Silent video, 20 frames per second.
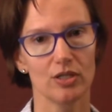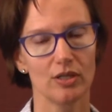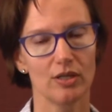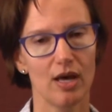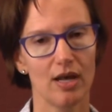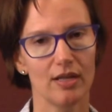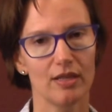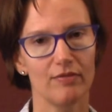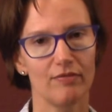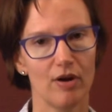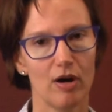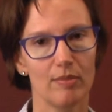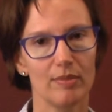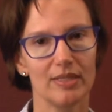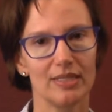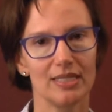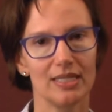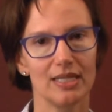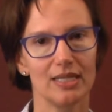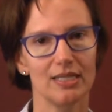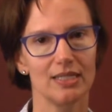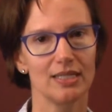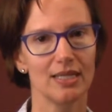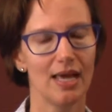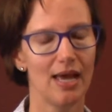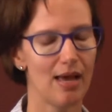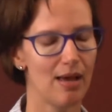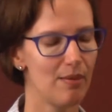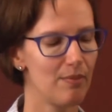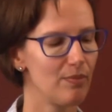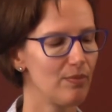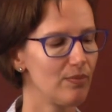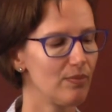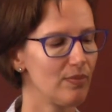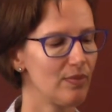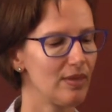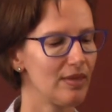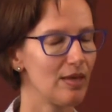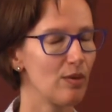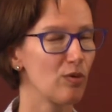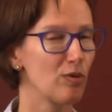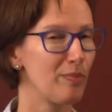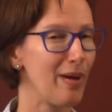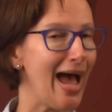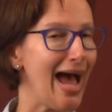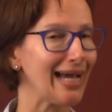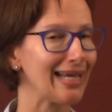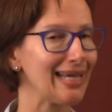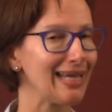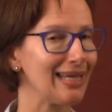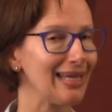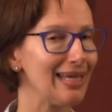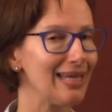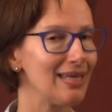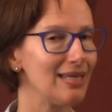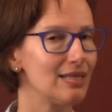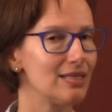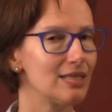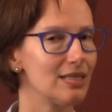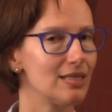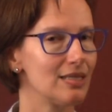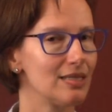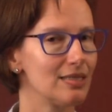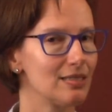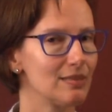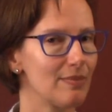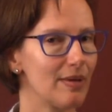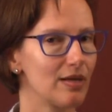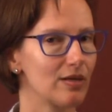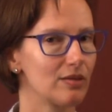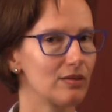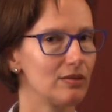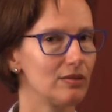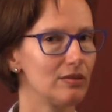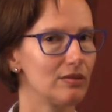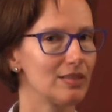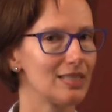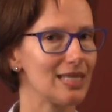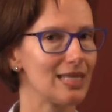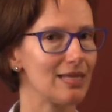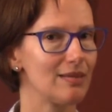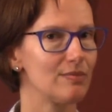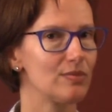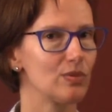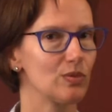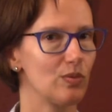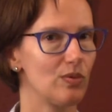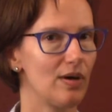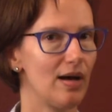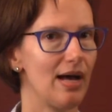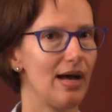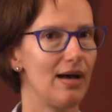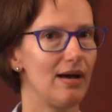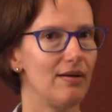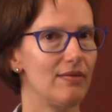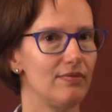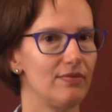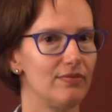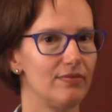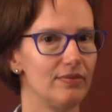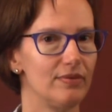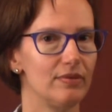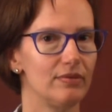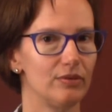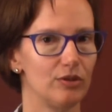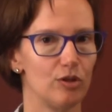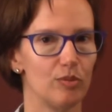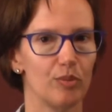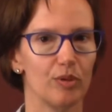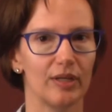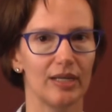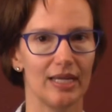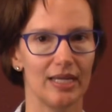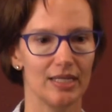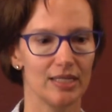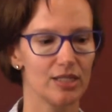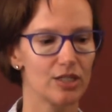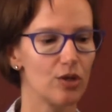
a lot of the pharmacies that we're packing into these medical teams will have lubricants.